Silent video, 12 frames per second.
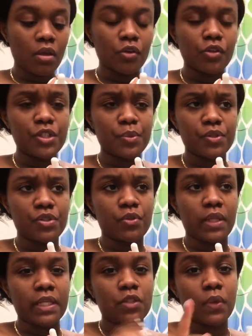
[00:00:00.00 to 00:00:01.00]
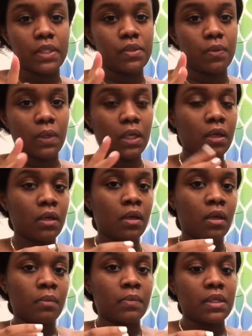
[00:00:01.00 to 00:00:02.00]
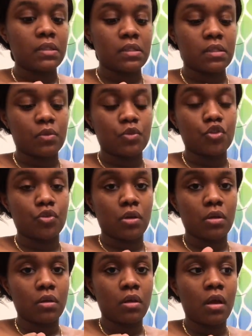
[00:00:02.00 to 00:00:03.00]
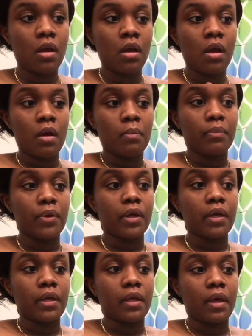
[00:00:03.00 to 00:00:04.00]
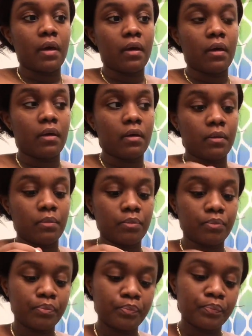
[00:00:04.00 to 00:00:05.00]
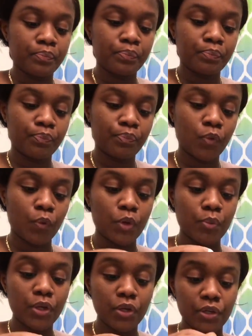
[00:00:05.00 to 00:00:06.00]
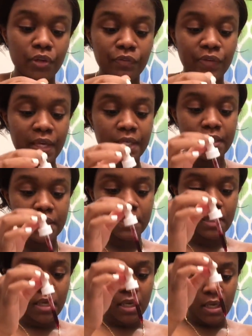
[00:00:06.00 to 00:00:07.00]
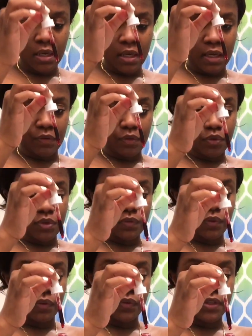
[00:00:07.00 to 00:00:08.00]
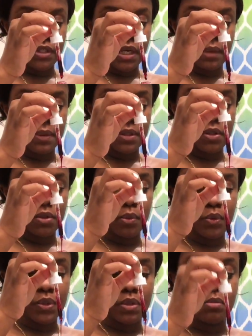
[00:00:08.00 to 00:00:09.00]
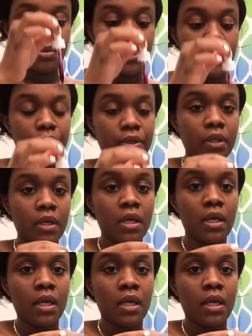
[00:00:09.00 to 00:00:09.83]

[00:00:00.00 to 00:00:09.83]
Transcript: You're only supposed to do it like twice a week because it's so strong. But yeah, when you put it on your face, if you use it for the first time, it's supposed to burn,